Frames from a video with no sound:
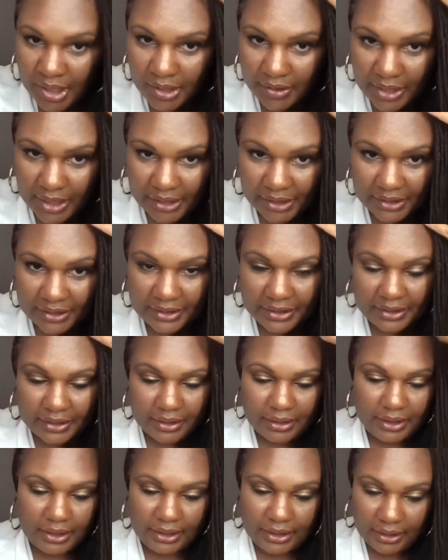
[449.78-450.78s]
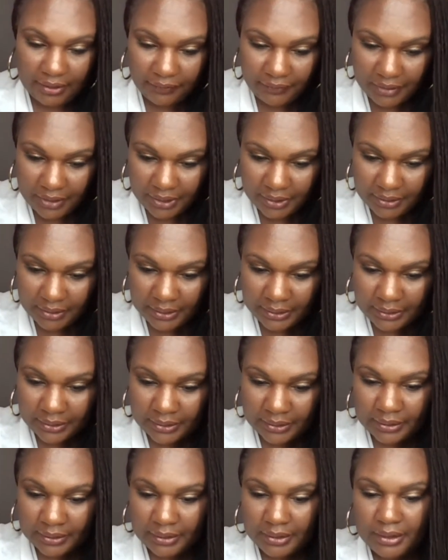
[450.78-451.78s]
that it's even,
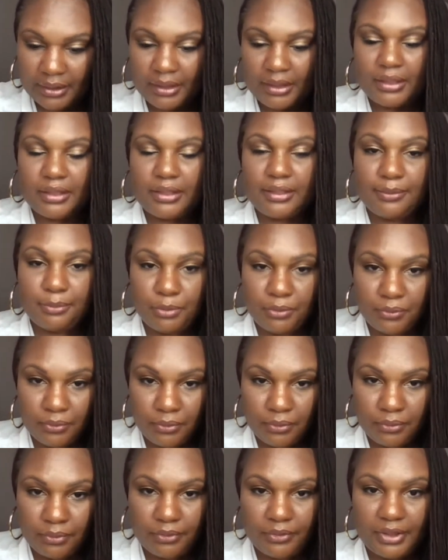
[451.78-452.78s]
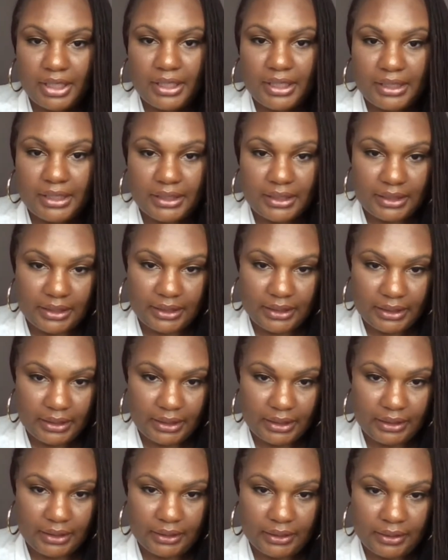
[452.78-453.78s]
smooth, and
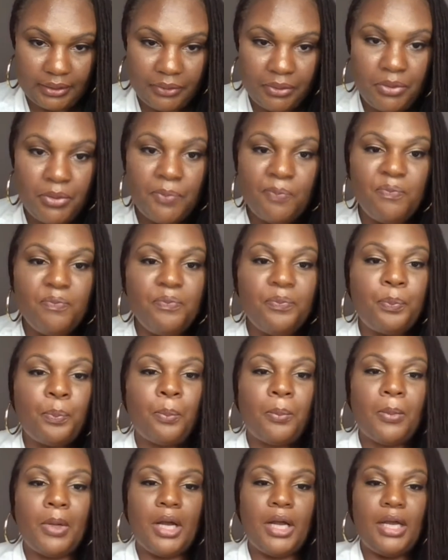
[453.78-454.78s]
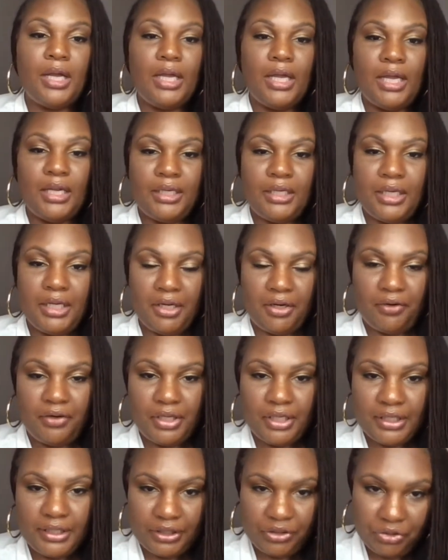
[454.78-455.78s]
consistent. Any
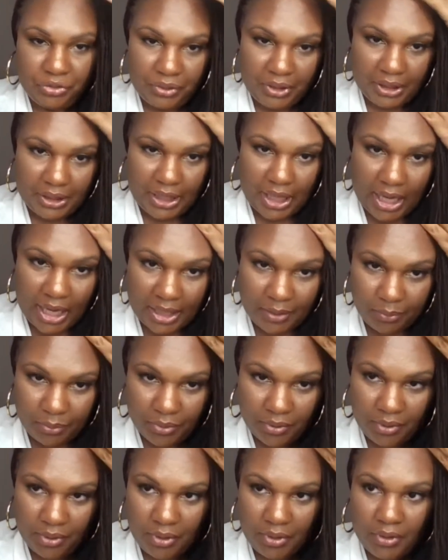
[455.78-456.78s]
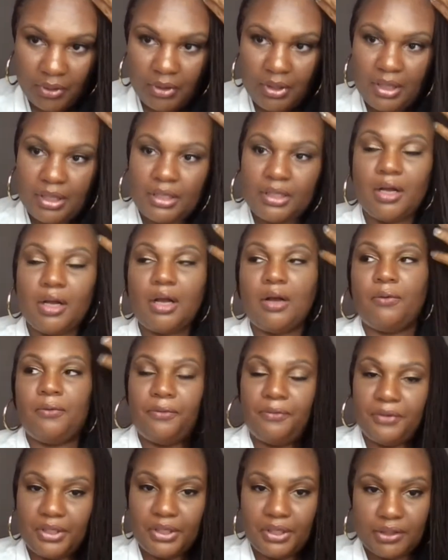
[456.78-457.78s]
areas that you can eyeball,
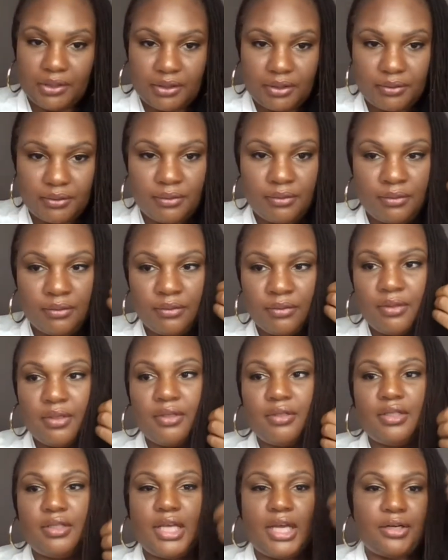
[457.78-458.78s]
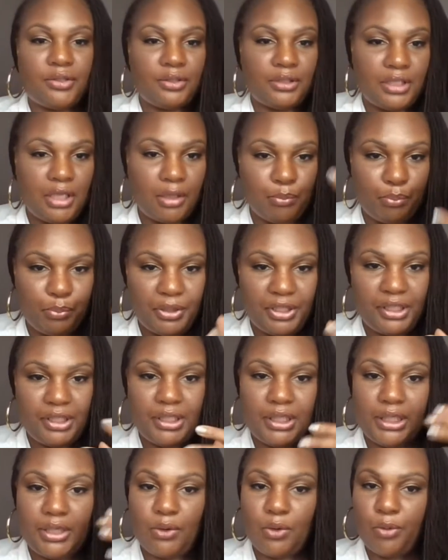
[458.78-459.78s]
feel, that are
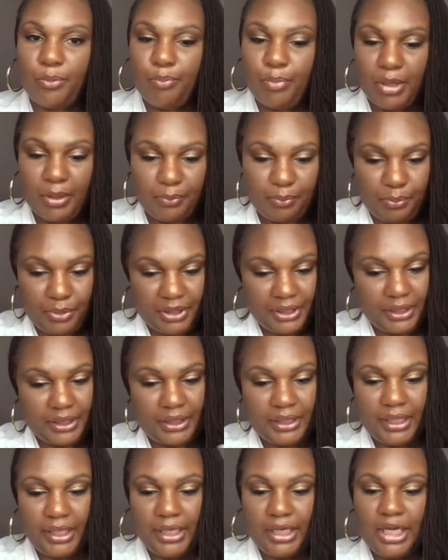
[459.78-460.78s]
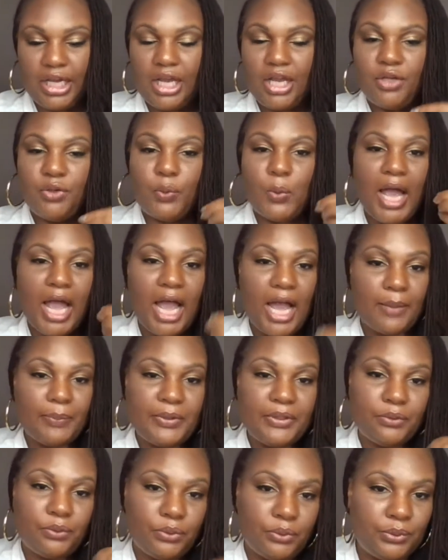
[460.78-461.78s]
lumpy or bumpy, you
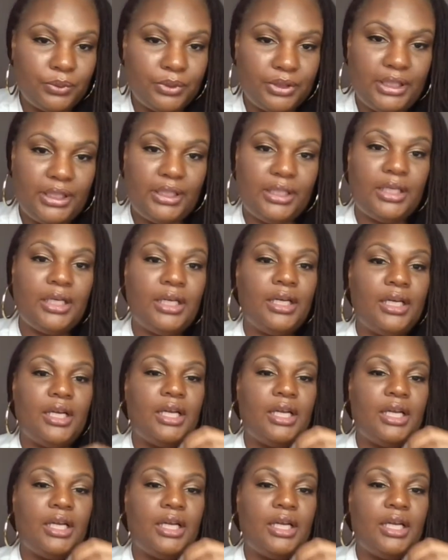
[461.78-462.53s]
absolutely,